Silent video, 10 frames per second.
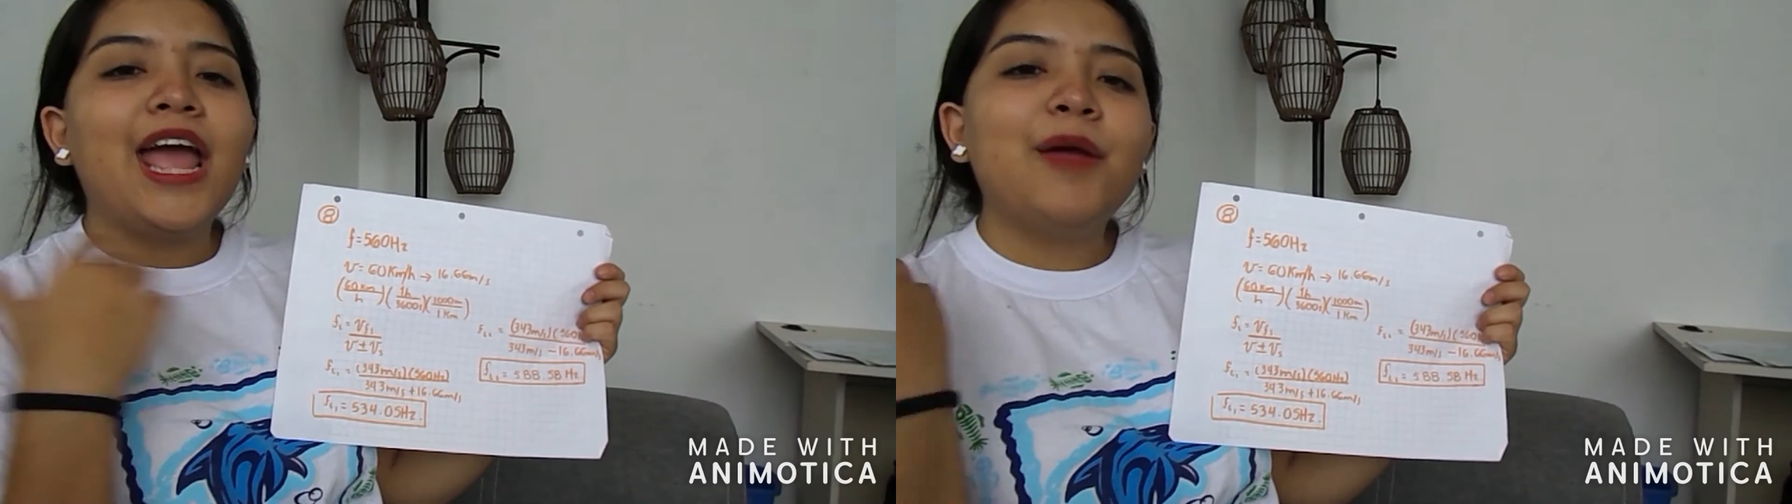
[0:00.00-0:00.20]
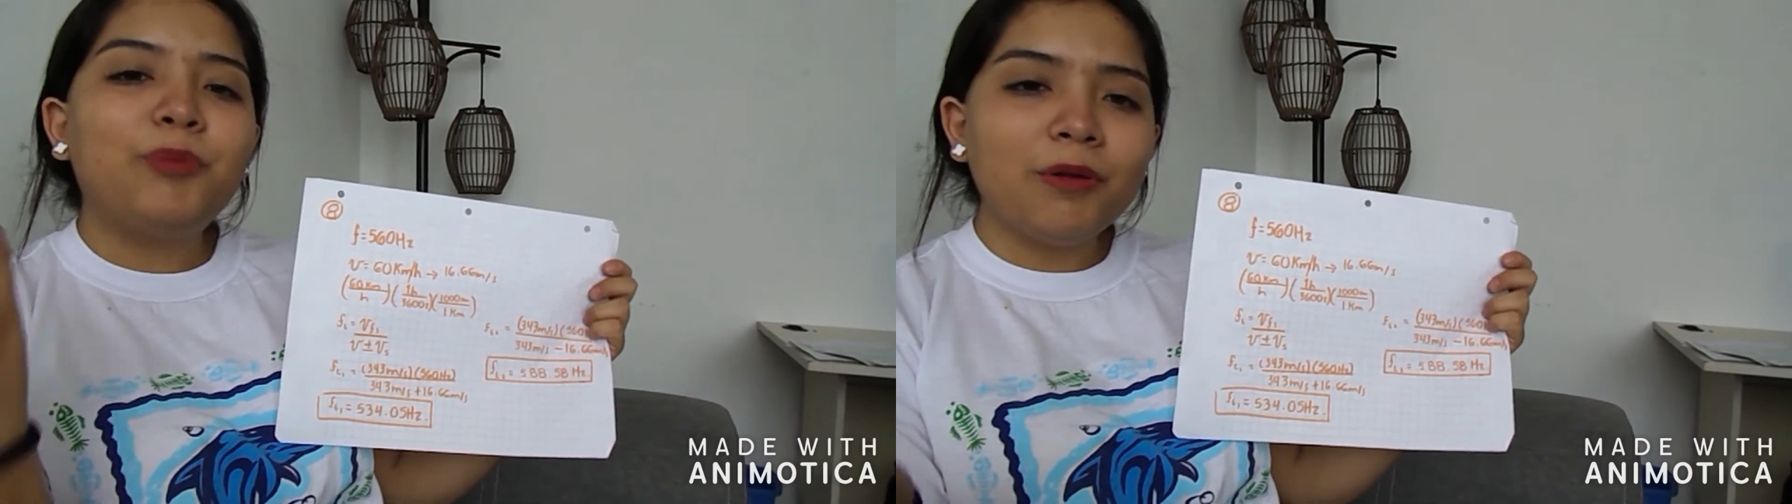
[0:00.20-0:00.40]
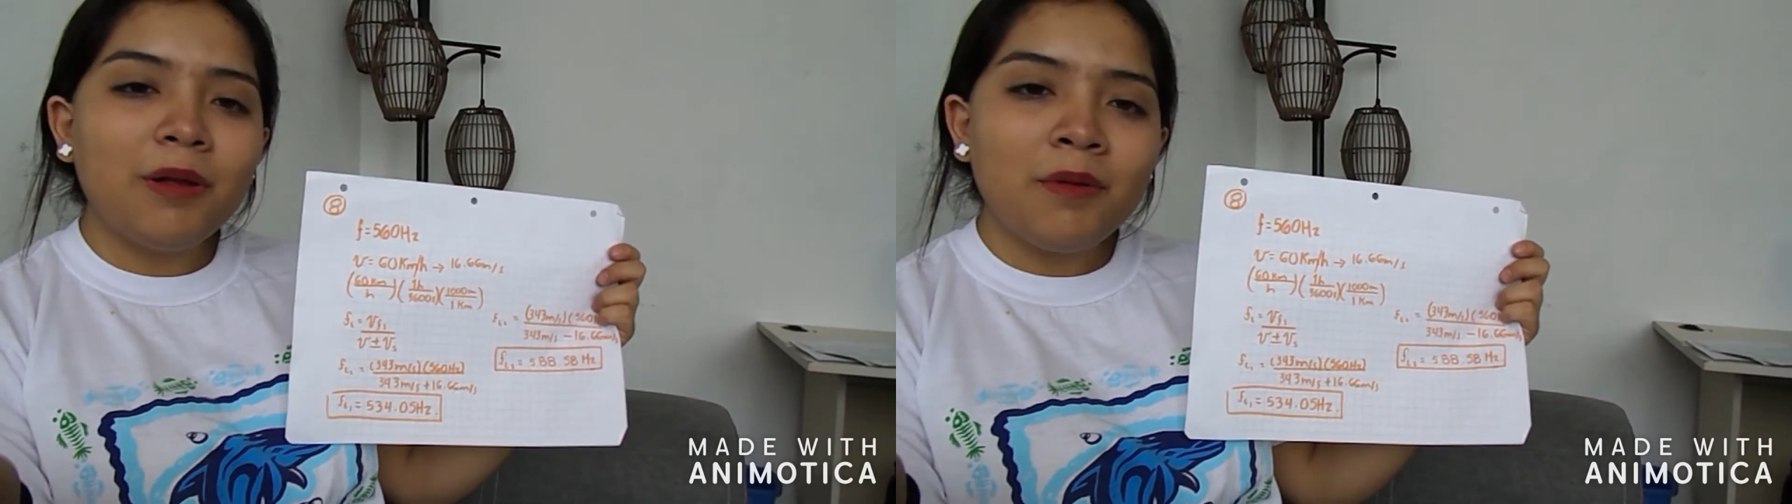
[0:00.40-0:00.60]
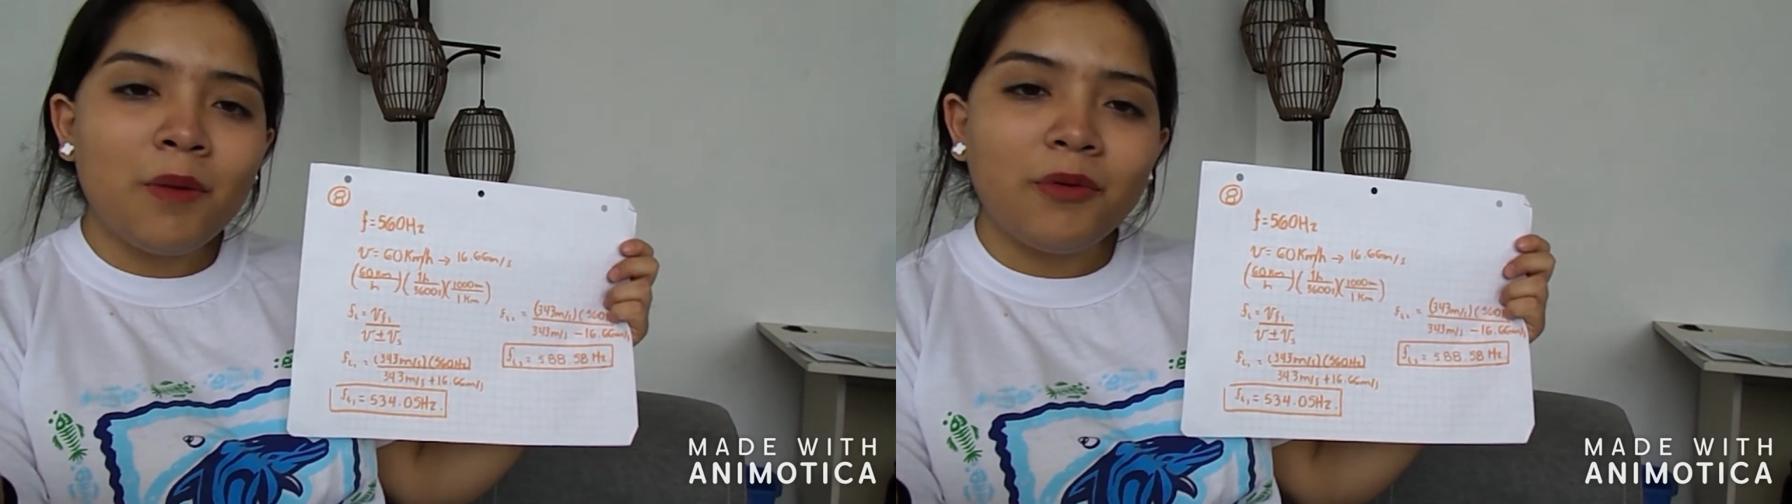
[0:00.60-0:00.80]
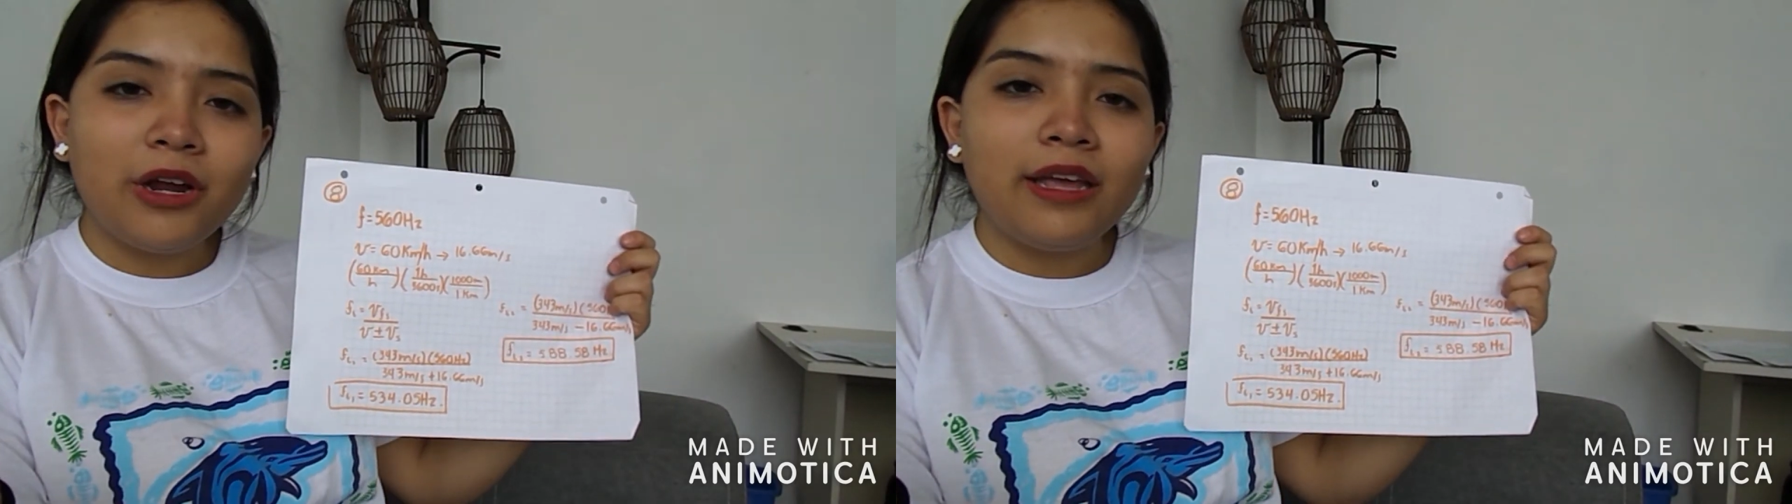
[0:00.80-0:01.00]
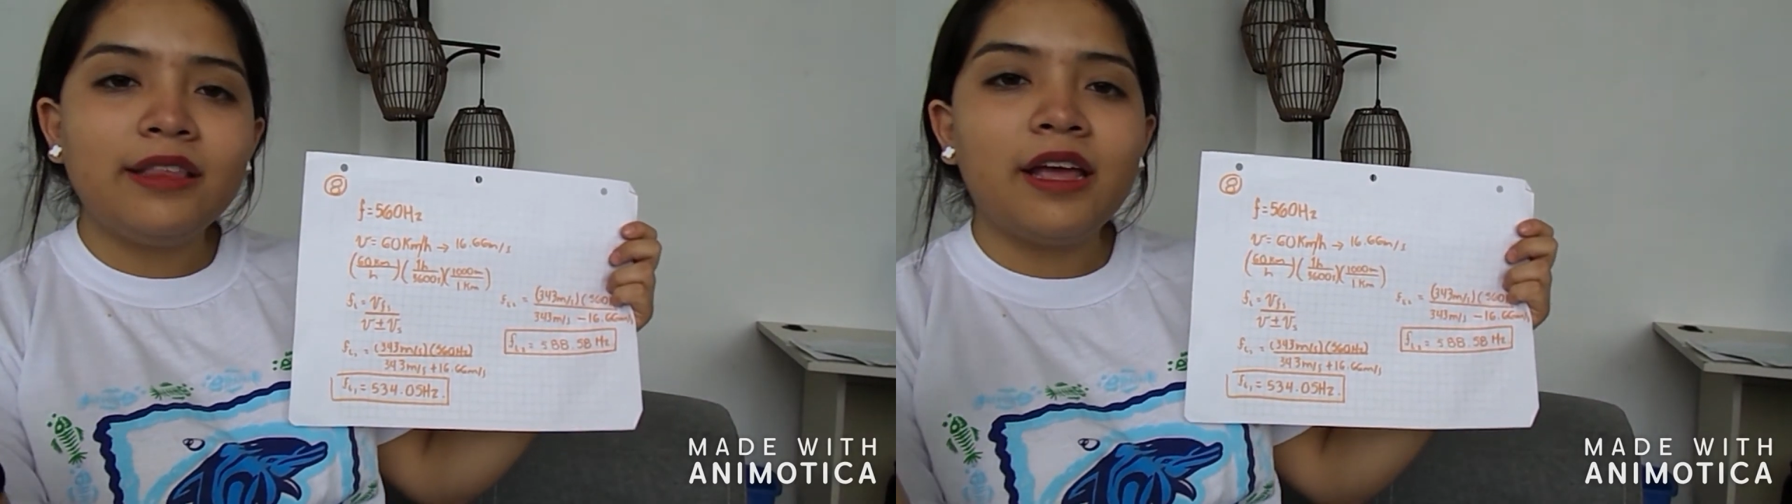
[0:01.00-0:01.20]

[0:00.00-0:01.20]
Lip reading: In problem number 8,